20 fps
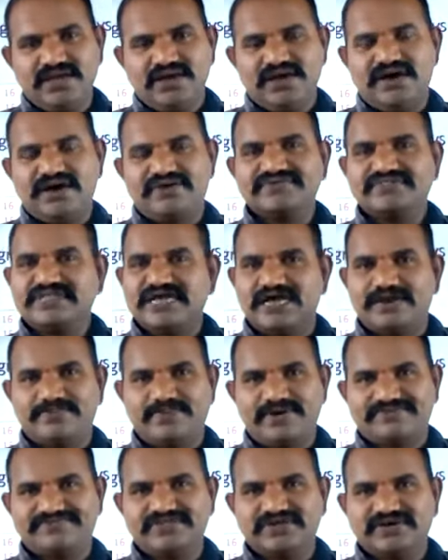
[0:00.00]
with the help
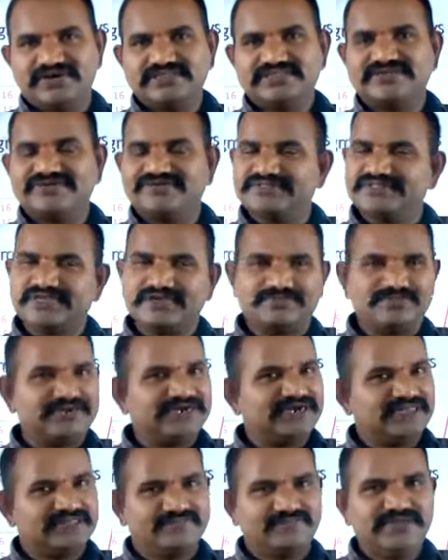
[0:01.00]
of the 7-segment
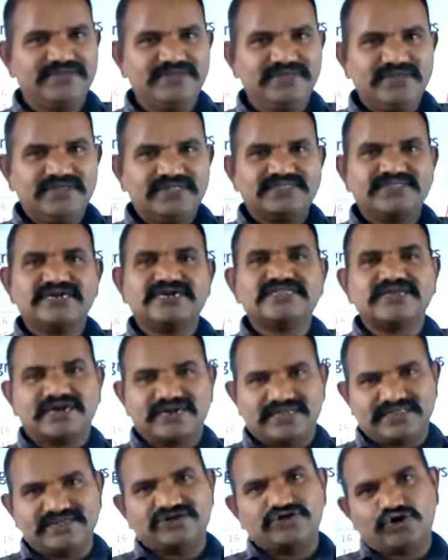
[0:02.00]
display. That is
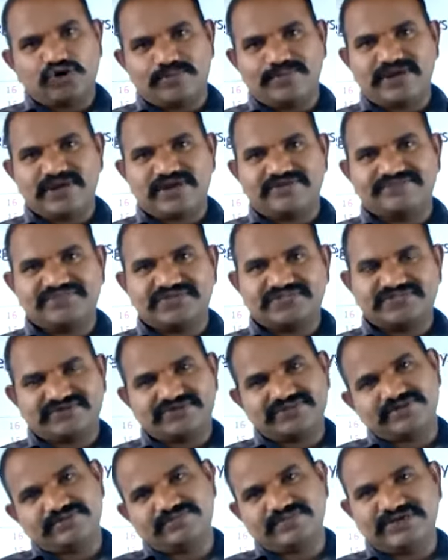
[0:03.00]
another drawback of the
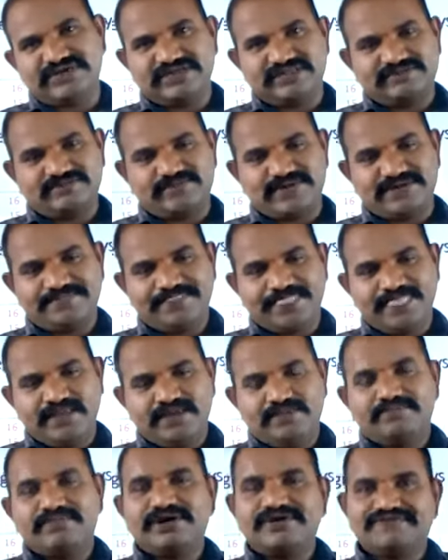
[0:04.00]
7-segment display.
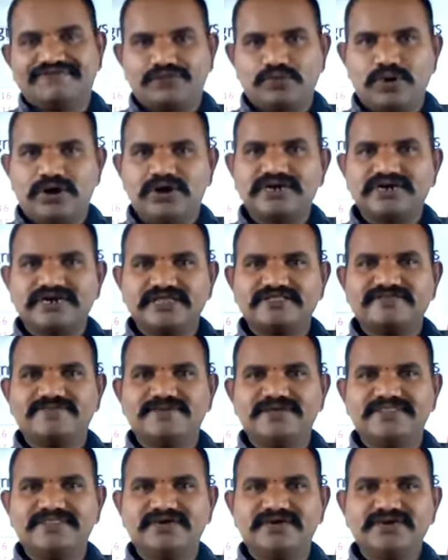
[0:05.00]
But if you want to display
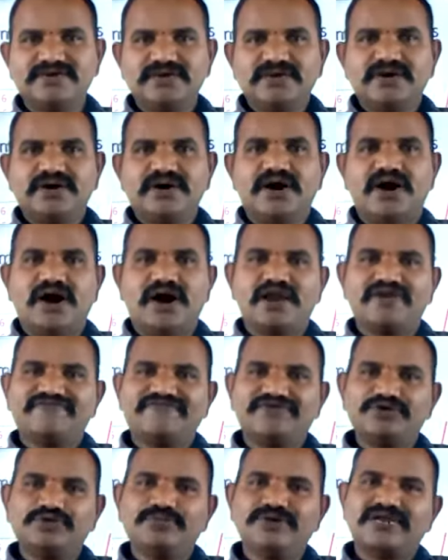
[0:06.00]
the
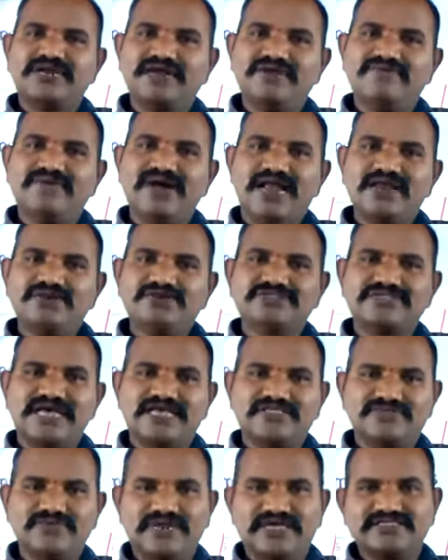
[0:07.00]
alphanumerical values as
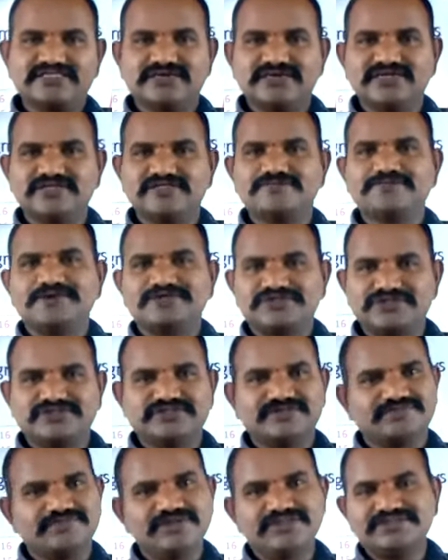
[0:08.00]
well as the special
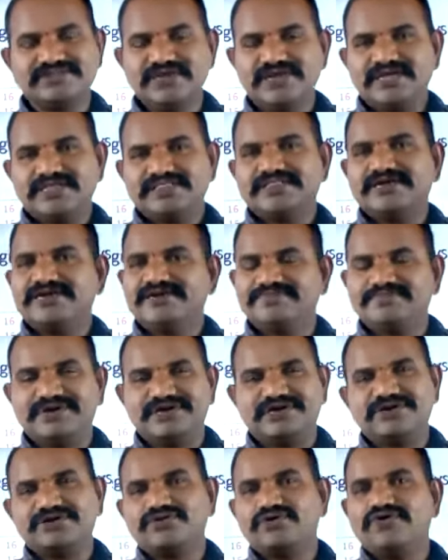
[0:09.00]
symbols, then better
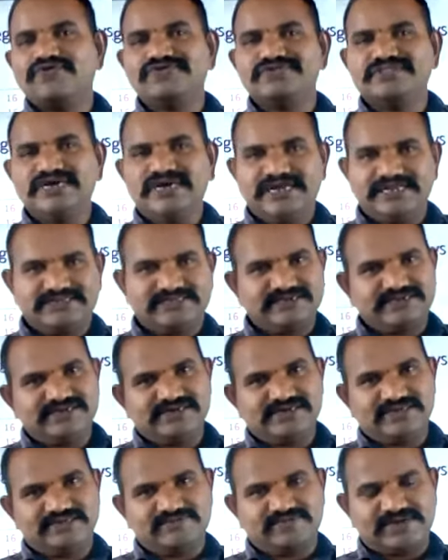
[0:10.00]
to go with the LCD
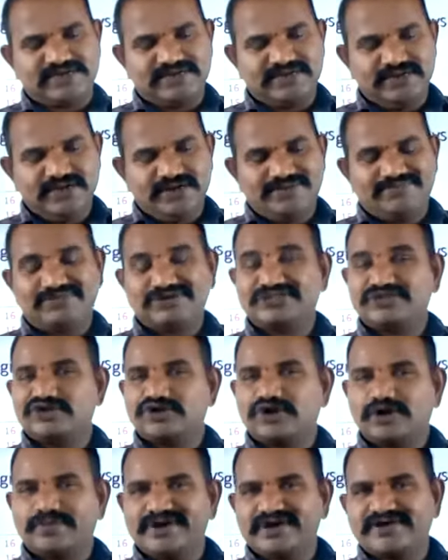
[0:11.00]
display. But the
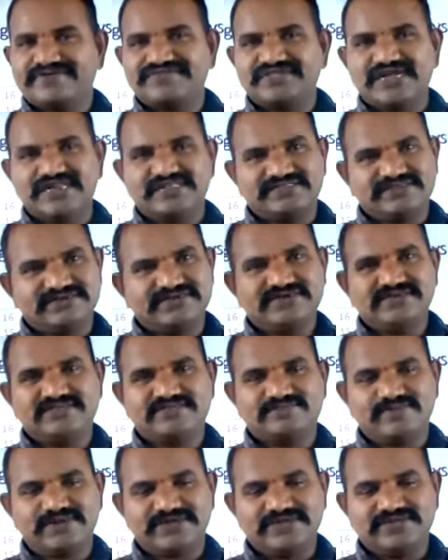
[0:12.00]
drawback of the LCD
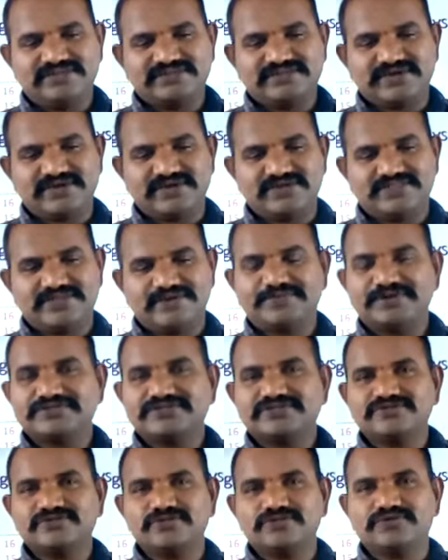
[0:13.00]
display is the
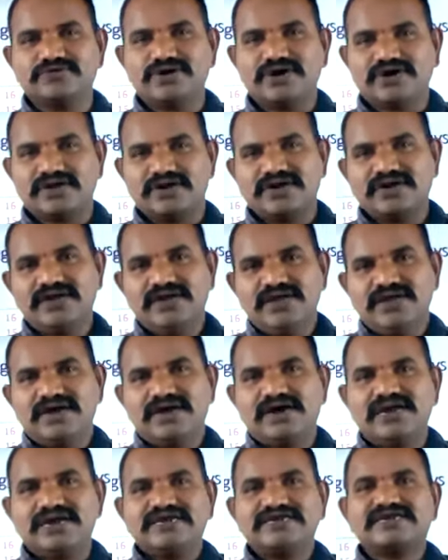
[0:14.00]
persons who are a
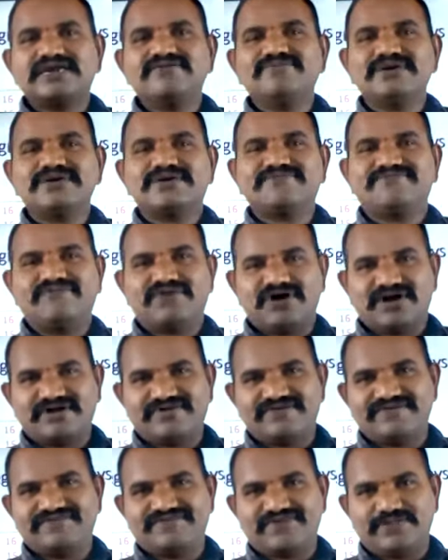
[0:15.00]
little bit far
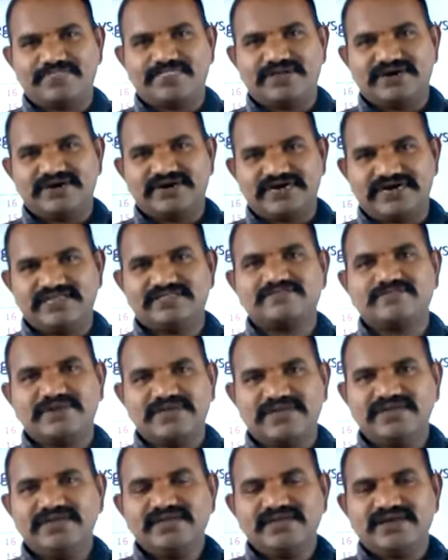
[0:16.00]
away from the
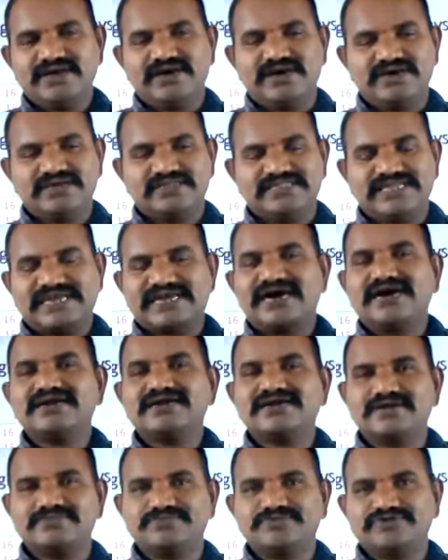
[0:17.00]
display, they can't
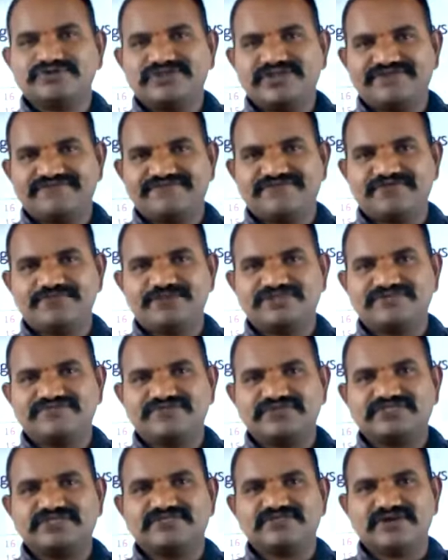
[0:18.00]
observe the information
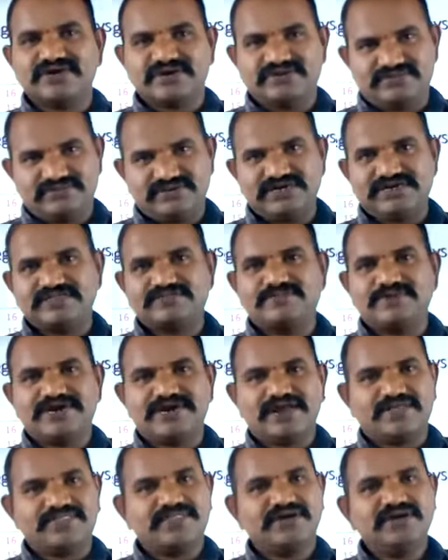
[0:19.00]
which is displayed
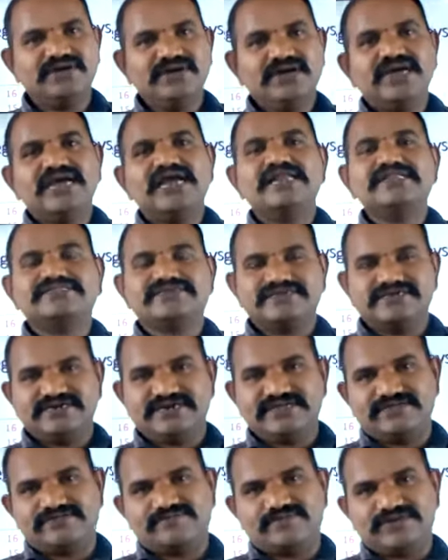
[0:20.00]
on the LCD
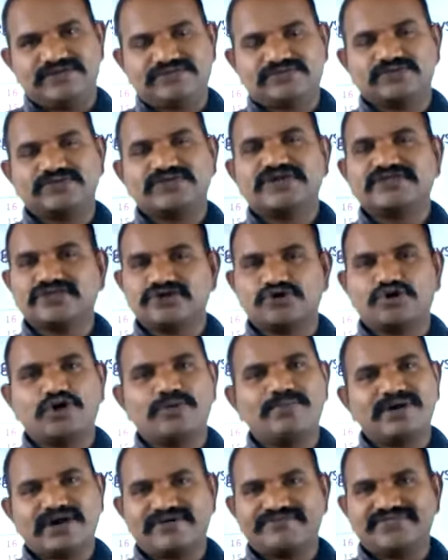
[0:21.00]
display. So that is the
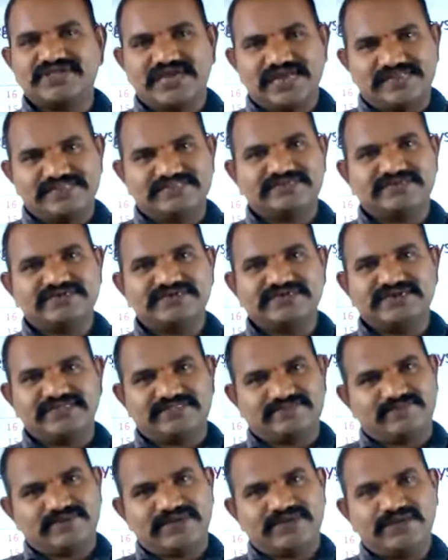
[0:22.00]
drawback of the LCD
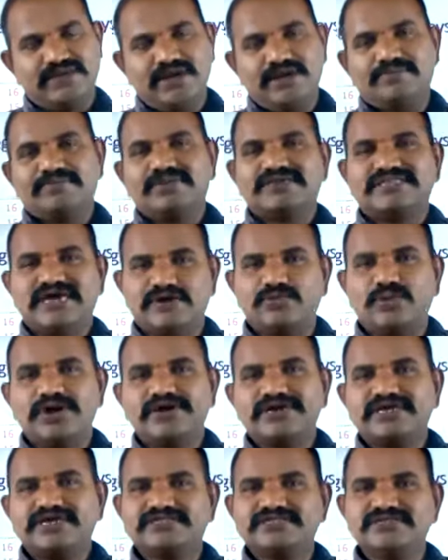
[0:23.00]
display. But the
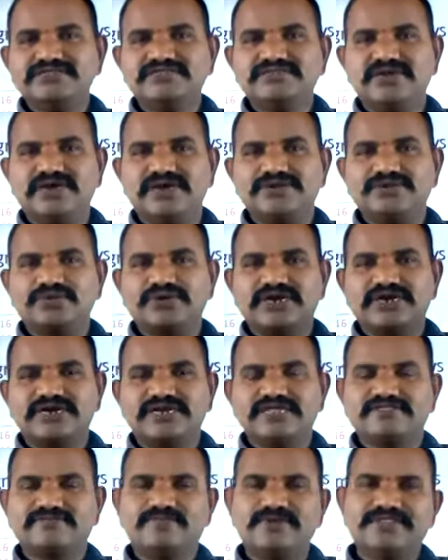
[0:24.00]
advantage is you can
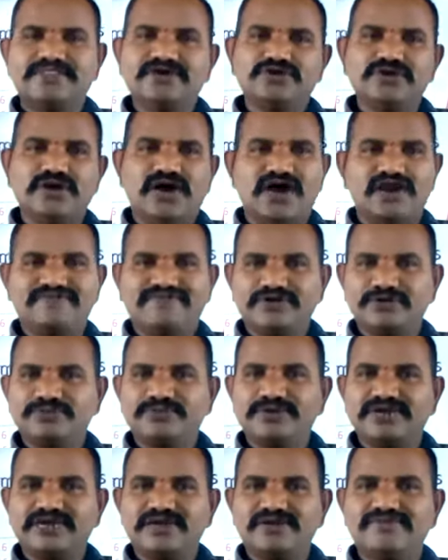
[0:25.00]
display the
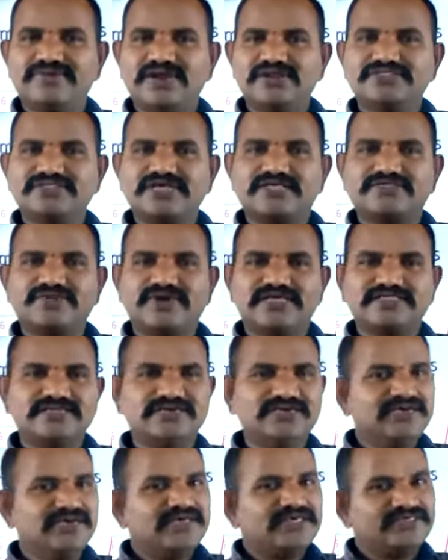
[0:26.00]
alphanumerical values as well as the
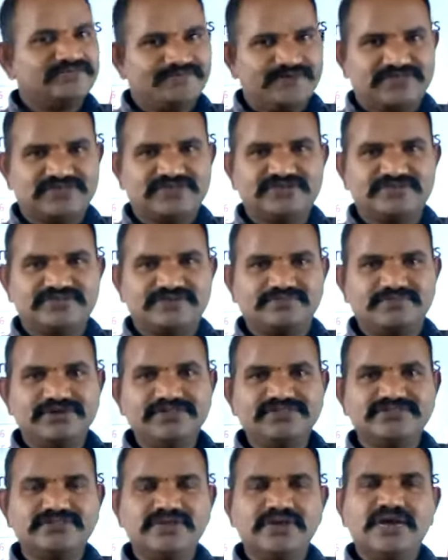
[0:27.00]
special
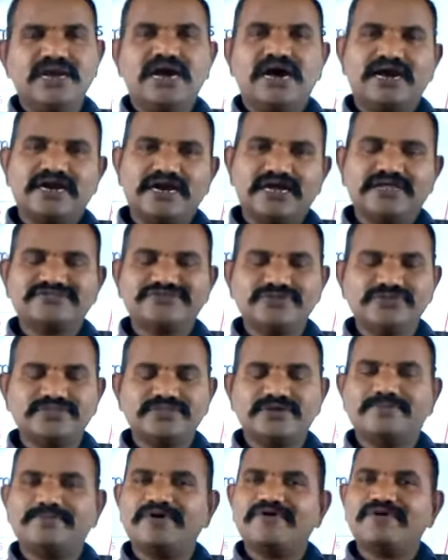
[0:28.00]
symbols, and also the
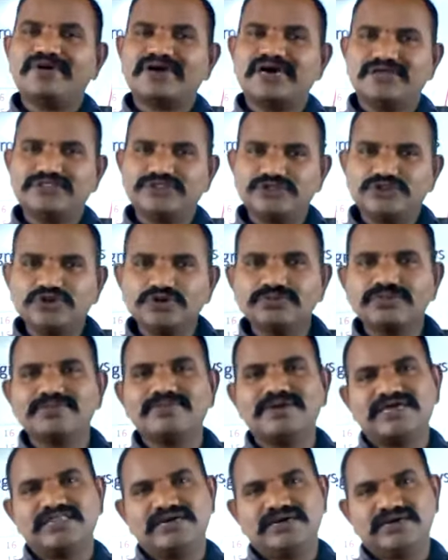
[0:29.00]
power consumed by
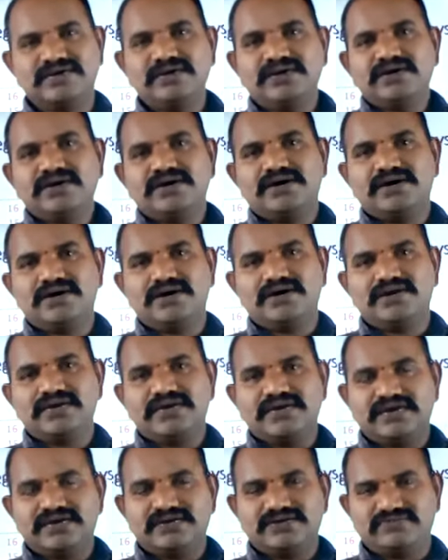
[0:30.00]
the
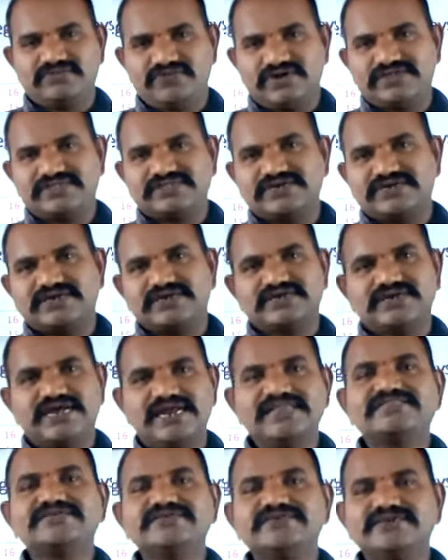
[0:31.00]

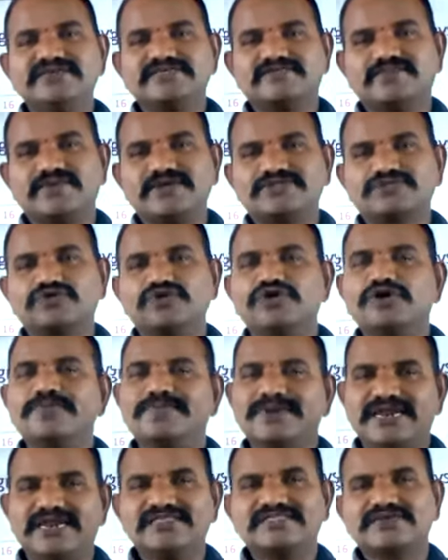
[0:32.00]
LCD display is going to be
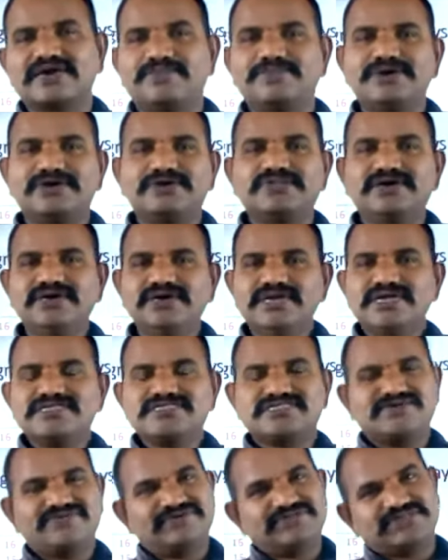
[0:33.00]
less compared to the
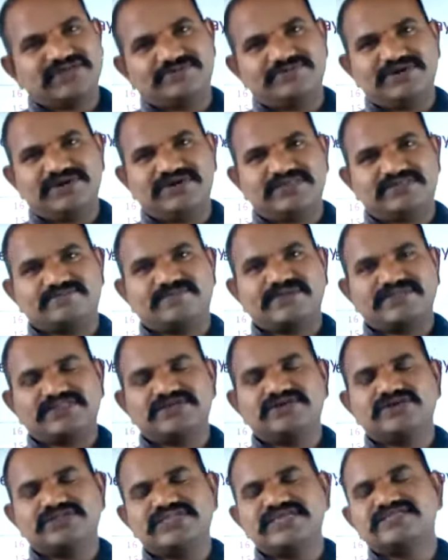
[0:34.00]
7-segment display.
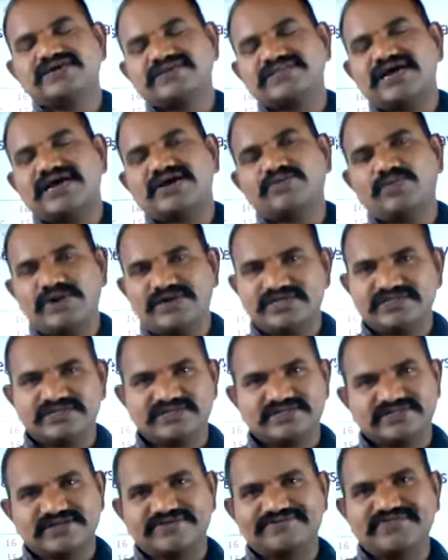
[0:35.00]
These are the advantages
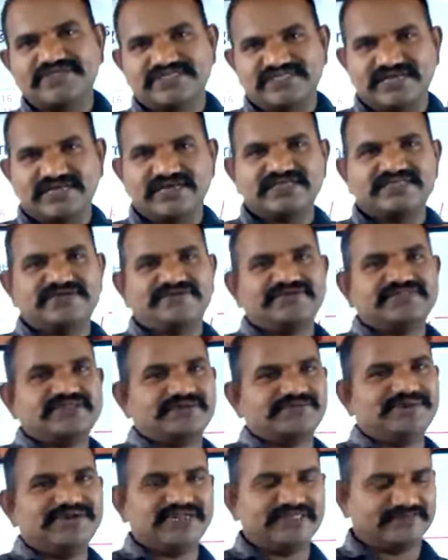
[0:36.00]
of the
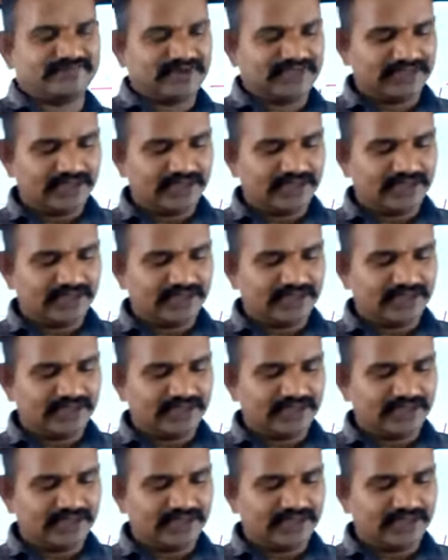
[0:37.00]
7-segment display.